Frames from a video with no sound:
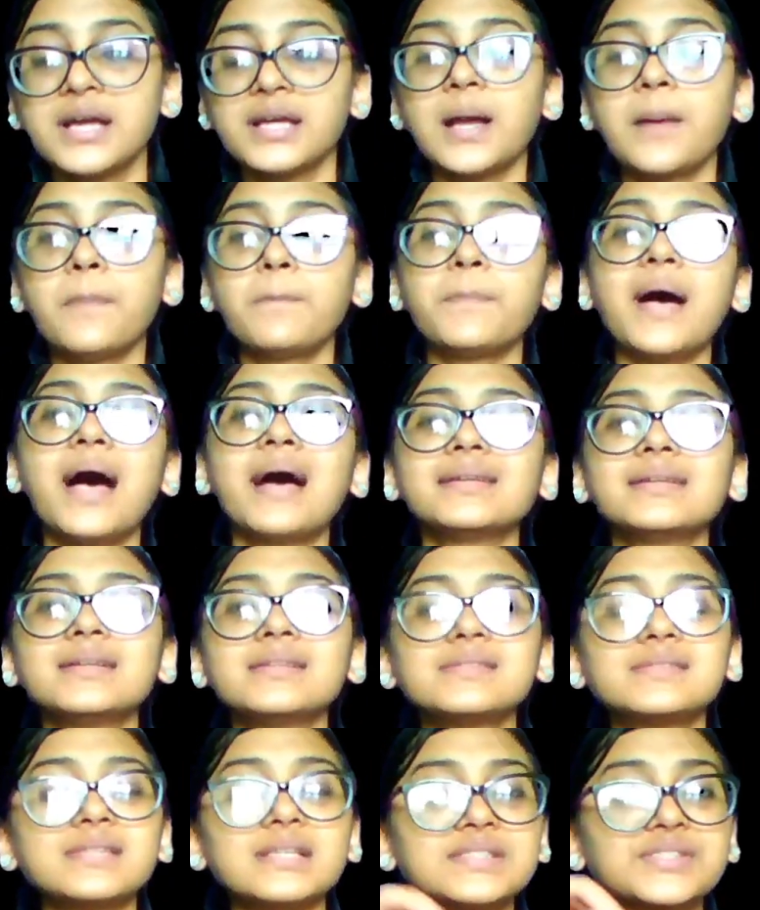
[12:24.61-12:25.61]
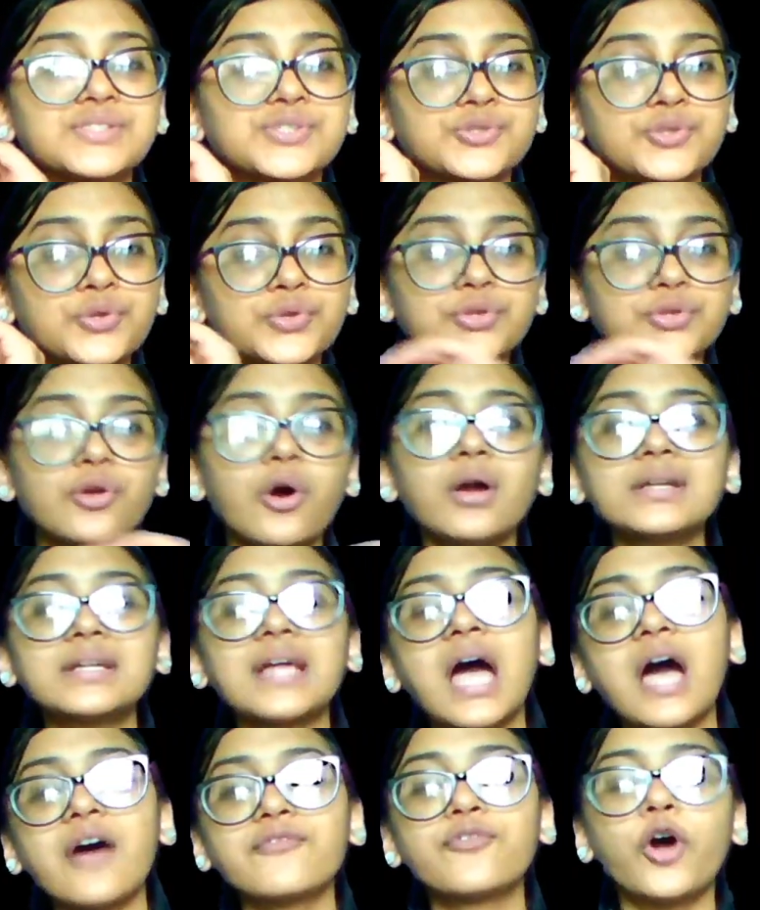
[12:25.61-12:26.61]
Companion cells do not
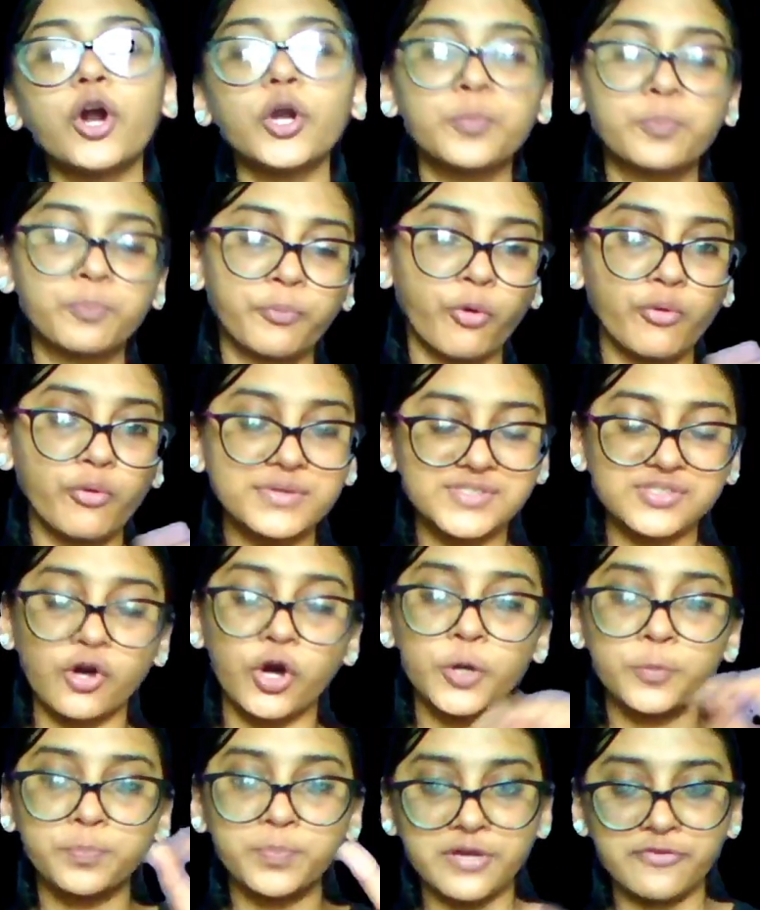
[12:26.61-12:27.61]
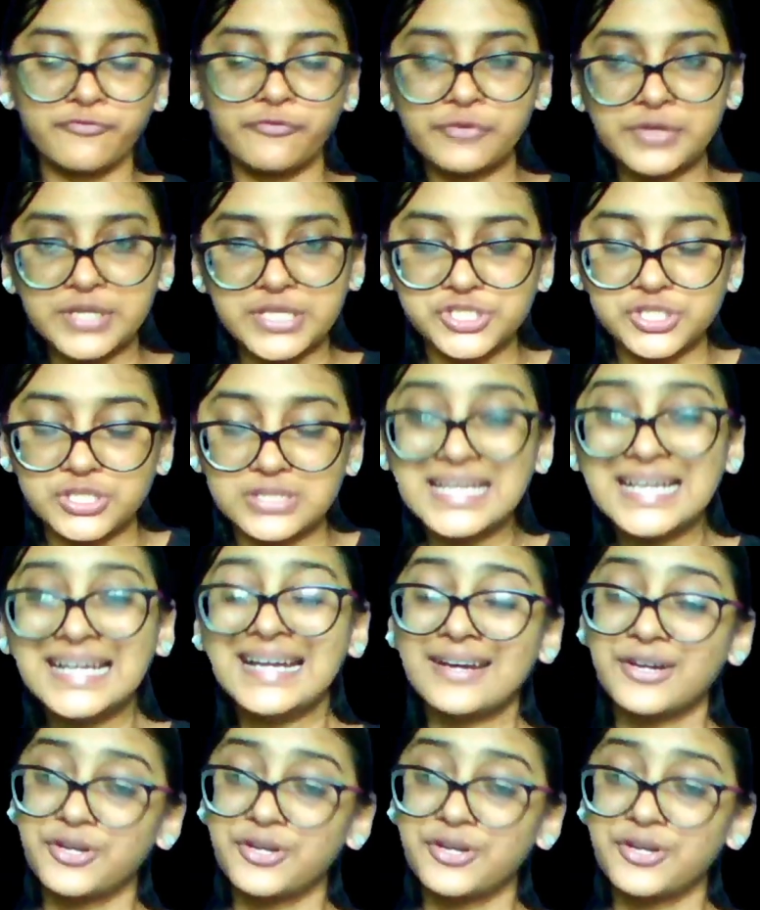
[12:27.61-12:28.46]
have got pores or perforation.